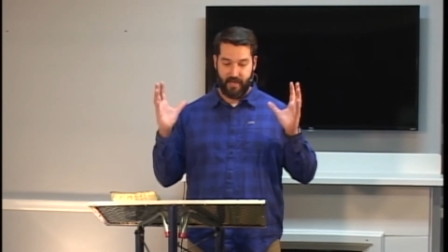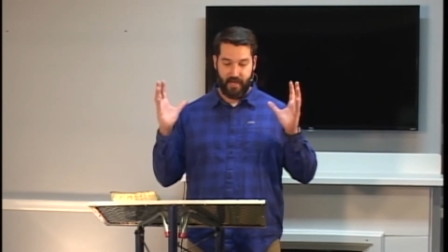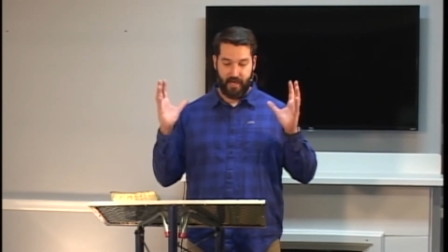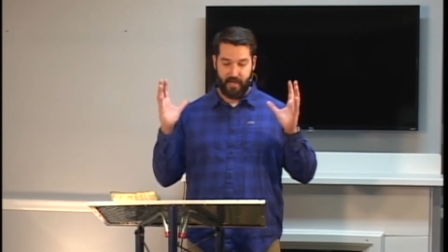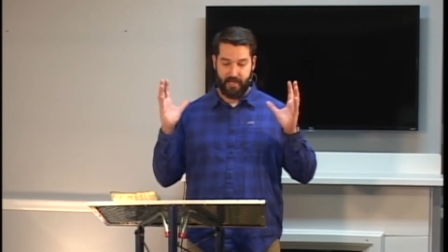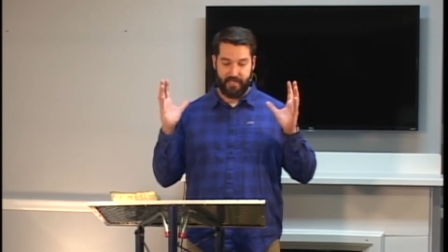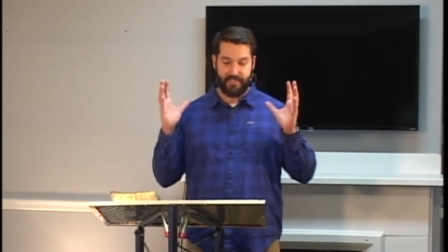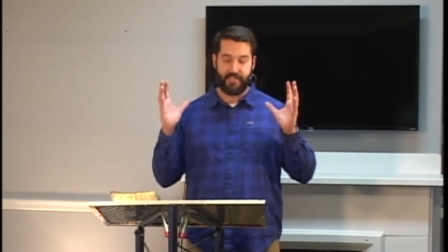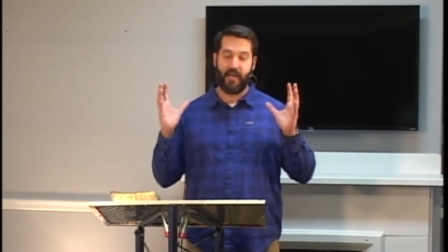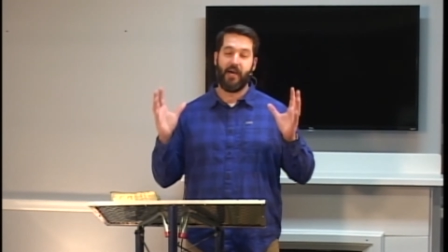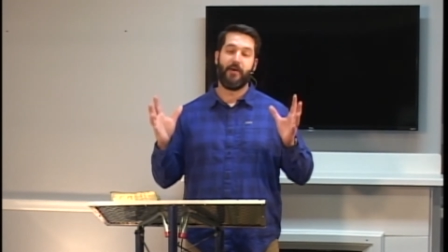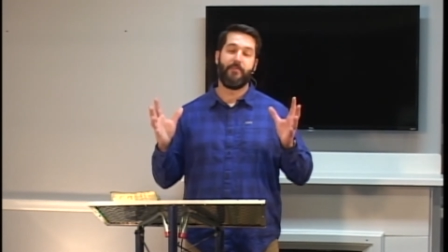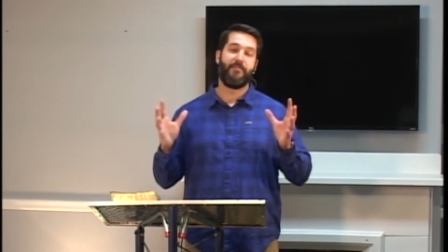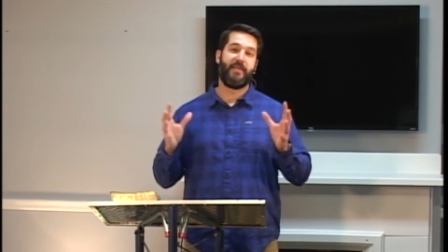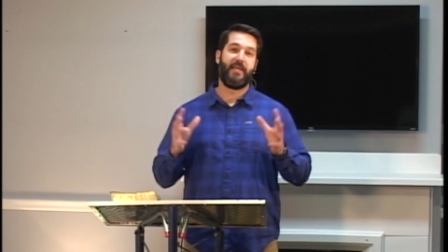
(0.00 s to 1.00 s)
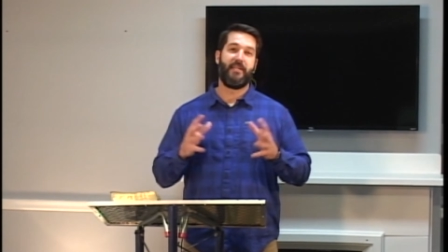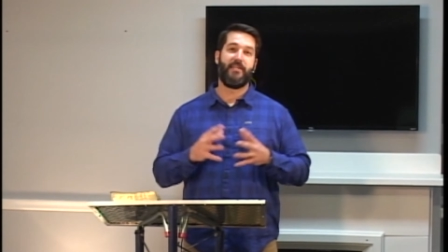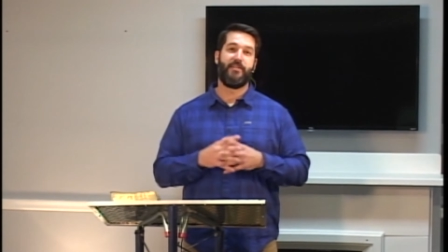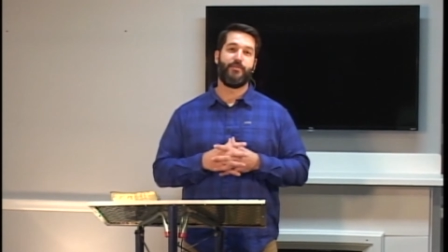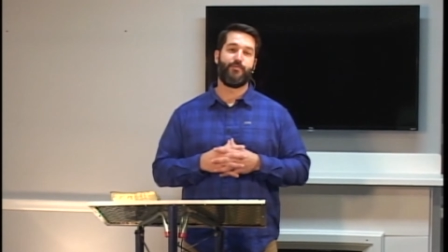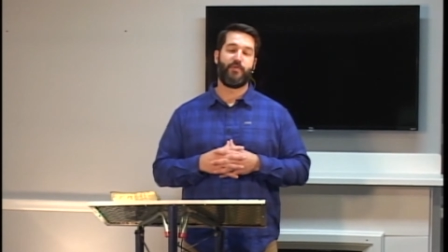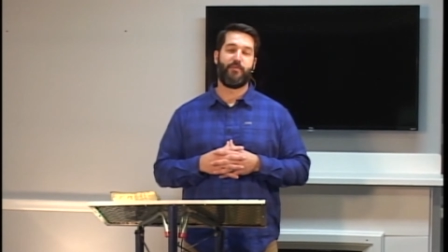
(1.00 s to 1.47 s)
uh, as updated
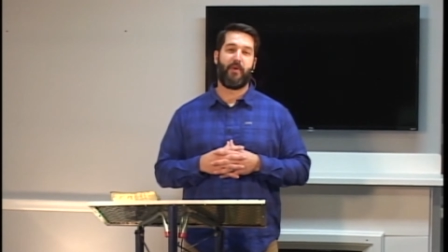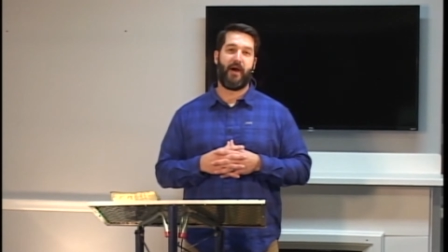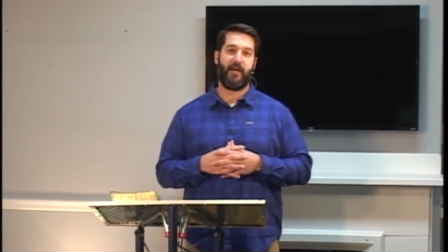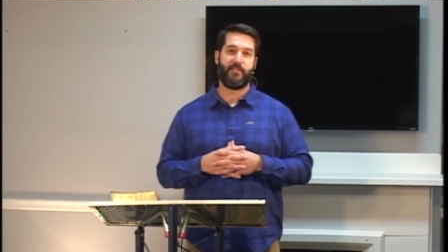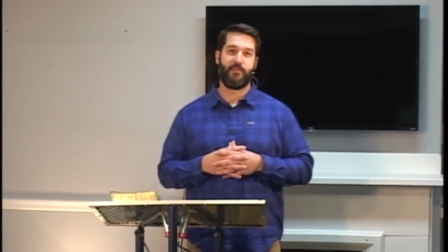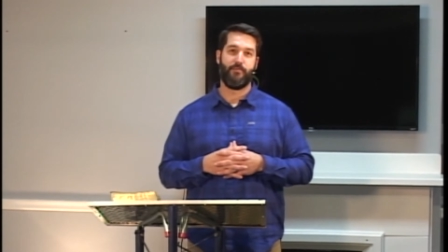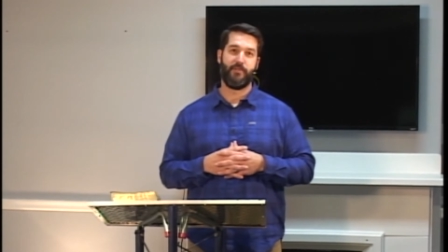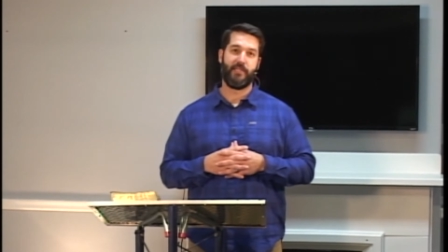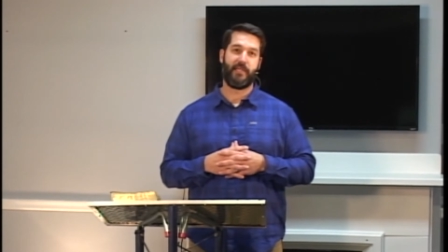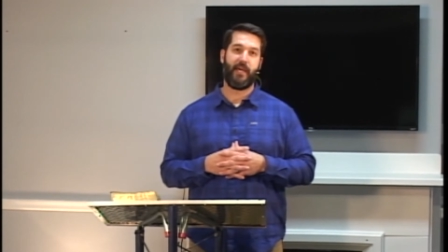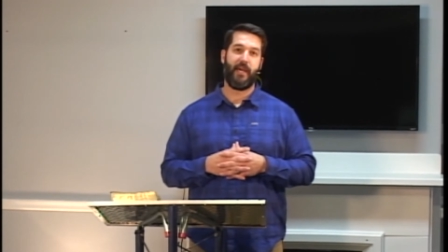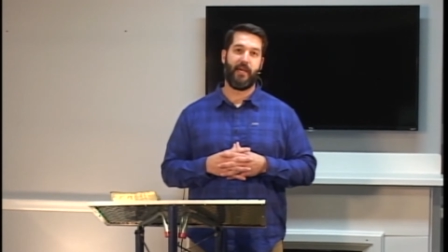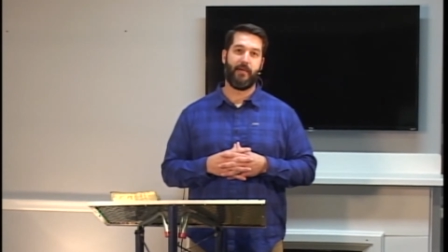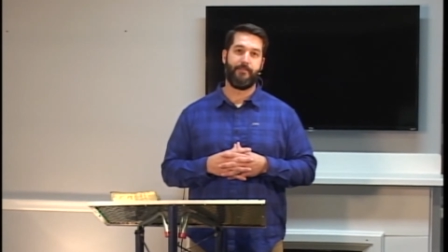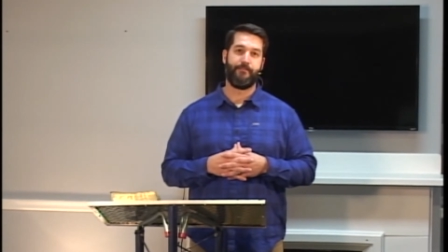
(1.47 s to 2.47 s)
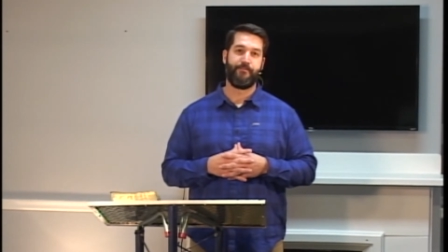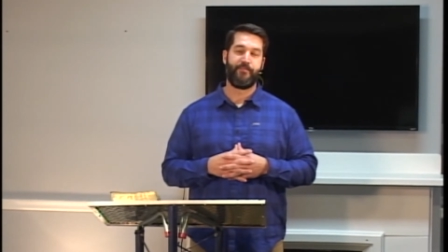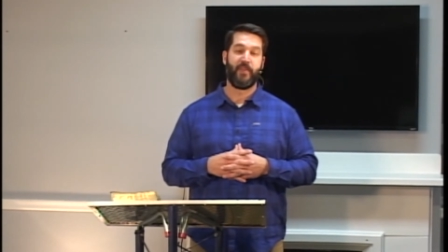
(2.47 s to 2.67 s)
as we possibly can.